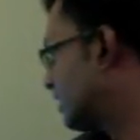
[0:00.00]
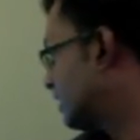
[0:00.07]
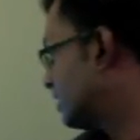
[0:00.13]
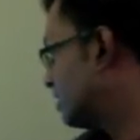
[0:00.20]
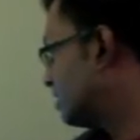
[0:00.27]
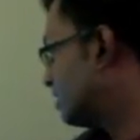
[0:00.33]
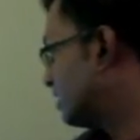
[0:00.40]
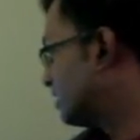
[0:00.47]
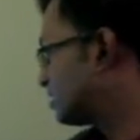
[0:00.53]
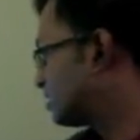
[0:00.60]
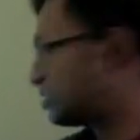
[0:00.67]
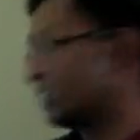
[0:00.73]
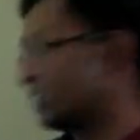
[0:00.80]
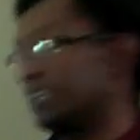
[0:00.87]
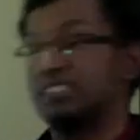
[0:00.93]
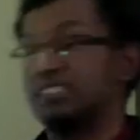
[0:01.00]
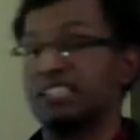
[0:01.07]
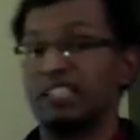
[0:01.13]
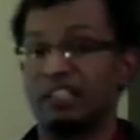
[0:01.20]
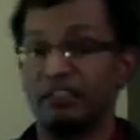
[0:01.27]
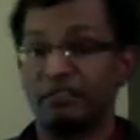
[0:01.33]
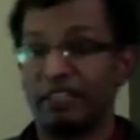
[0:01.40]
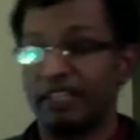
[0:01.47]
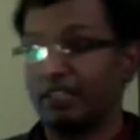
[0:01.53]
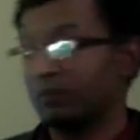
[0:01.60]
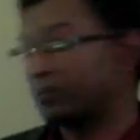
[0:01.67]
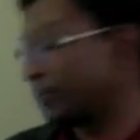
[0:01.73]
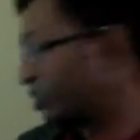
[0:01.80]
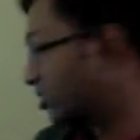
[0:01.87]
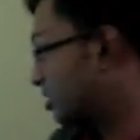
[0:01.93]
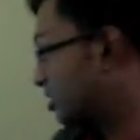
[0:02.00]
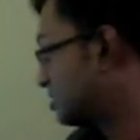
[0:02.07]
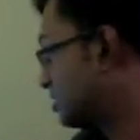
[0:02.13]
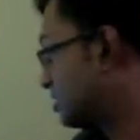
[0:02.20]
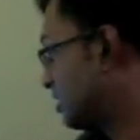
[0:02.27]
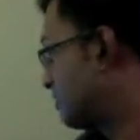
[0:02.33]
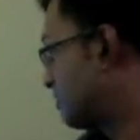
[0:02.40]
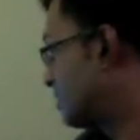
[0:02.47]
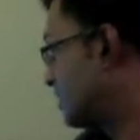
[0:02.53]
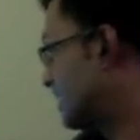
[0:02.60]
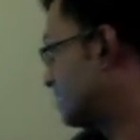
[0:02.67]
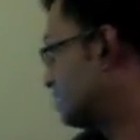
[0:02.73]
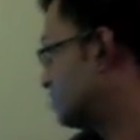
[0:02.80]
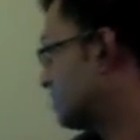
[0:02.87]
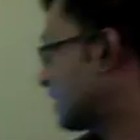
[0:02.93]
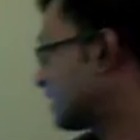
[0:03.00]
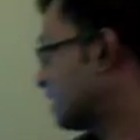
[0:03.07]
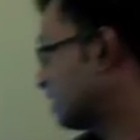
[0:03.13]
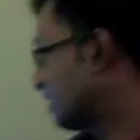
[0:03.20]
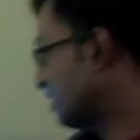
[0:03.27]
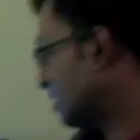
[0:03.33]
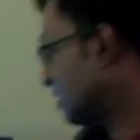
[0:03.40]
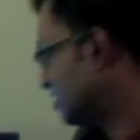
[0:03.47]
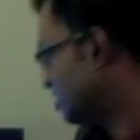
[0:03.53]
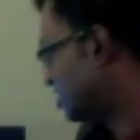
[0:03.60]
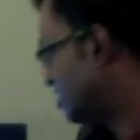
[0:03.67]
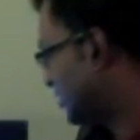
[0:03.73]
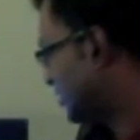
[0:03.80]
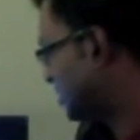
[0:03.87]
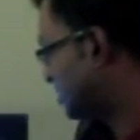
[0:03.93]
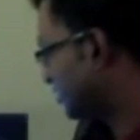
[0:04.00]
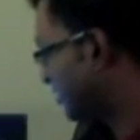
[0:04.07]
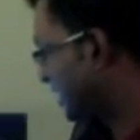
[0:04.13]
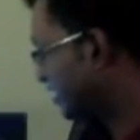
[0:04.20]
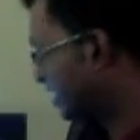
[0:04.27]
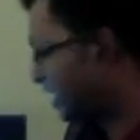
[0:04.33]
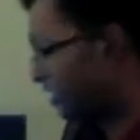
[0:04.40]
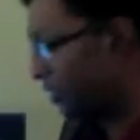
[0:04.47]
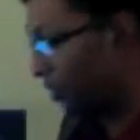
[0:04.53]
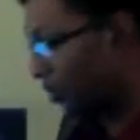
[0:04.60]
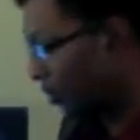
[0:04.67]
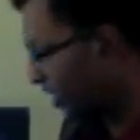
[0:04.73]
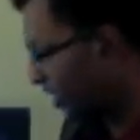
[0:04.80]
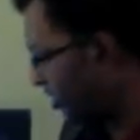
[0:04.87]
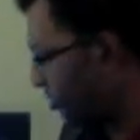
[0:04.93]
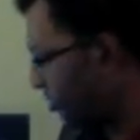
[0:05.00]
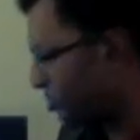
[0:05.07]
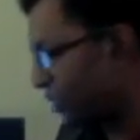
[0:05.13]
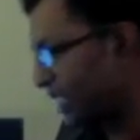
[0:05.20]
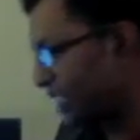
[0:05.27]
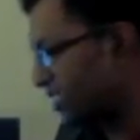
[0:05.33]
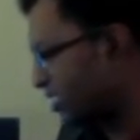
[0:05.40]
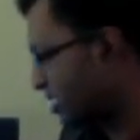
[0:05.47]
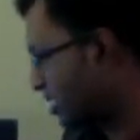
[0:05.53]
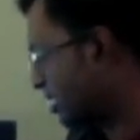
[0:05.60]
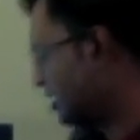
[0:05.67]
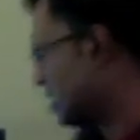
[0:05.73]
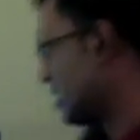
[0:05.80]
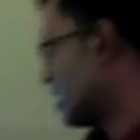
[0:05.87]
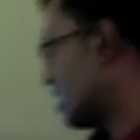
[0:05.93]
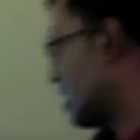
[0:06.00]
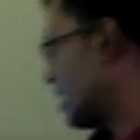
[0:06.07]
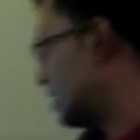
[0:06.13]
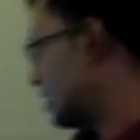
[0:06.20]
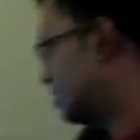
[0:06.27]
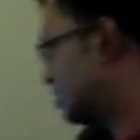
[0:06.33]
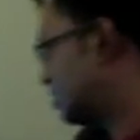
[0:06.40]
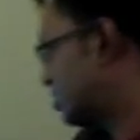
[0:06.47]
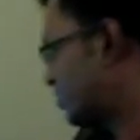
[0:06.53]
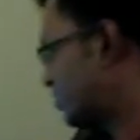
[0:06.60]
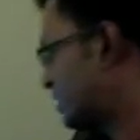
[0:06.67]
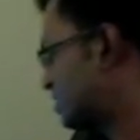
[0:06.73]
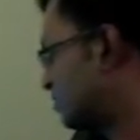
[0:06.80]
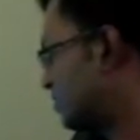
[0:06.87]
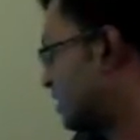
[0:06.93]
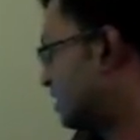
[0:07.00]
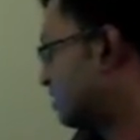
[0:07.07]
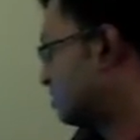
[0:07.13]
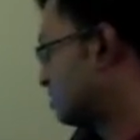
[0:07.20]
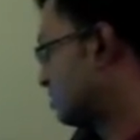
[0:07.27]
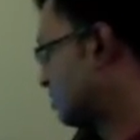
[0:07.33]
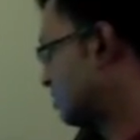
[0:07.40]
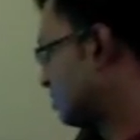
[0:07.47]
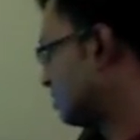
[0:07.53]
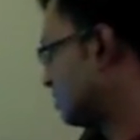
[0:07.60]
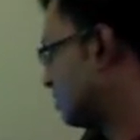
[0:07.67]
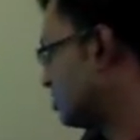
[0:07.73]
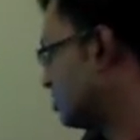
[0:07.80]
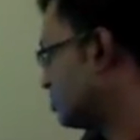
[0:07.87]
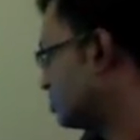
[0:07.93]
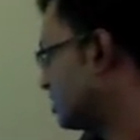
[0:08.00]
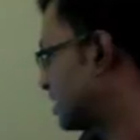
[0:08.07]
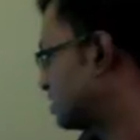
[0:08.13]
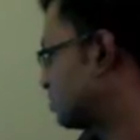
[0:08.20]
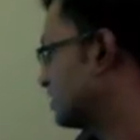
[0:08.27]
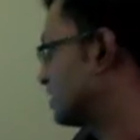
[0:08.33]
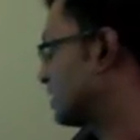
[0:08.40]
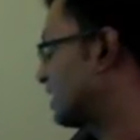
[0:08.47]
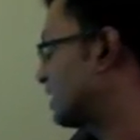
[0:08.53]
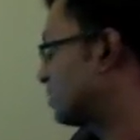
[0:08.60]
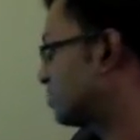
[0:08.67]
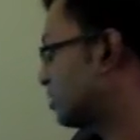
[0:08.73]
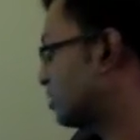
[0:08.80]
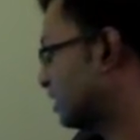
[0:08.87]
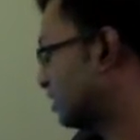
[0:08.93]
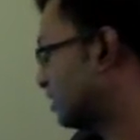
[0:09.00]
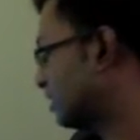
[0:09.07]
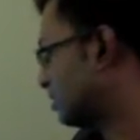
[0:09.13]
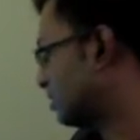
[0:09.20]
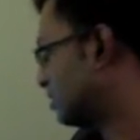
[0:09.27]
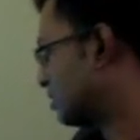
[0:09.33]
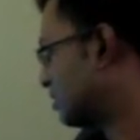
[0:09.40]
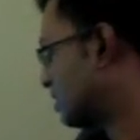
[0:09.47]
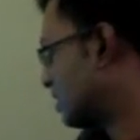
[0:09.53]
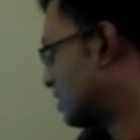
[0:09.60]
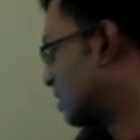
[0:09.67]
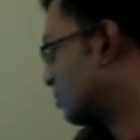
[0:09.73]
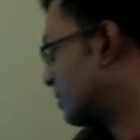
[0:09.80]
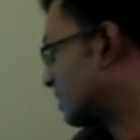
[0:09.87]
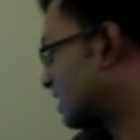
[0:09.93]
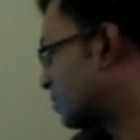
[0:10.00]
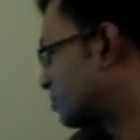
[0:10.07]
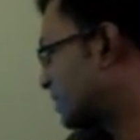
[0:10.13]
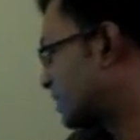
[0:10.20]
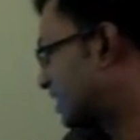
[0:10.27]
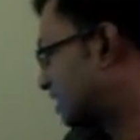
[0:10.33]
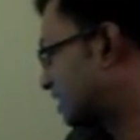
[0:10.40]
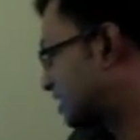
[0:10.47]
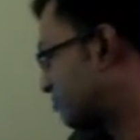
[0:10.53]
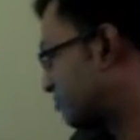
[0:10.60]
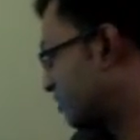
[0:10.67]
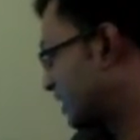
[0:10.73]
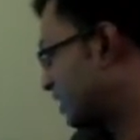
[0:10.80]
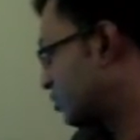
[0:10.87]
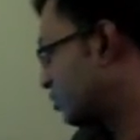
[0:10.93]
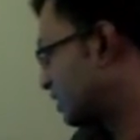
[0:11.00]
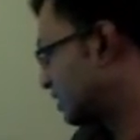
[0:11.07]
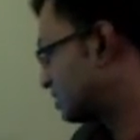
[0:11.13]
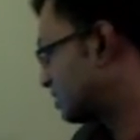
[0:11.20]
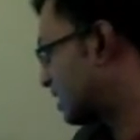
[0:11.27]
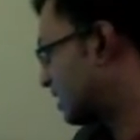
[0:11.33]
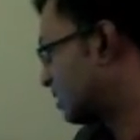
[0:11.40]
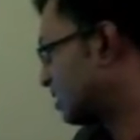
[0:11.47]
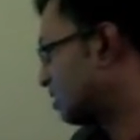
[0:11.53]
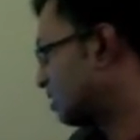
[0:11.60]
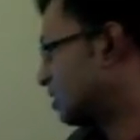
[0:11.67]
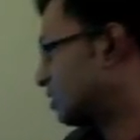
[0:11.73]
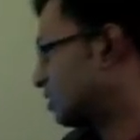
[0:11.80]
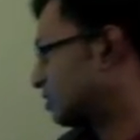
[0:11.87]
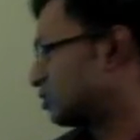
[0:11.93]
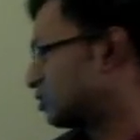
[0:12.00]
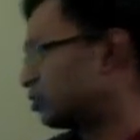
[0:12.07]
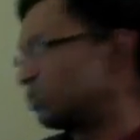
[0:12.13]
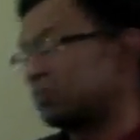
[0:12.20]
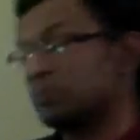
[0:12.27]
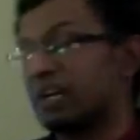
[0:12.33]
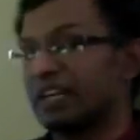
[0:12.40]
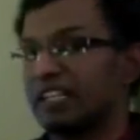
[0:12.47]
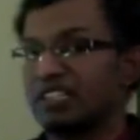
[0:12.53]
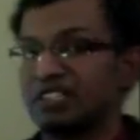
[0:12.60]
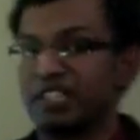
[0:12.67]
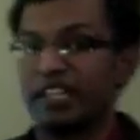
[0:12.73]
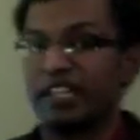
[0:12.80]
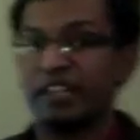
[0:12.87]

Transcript: it's really significant, because if you look at the market situation where there are only new products and the situation where the new products with the current product, but comparing them, we can notice that the total market share,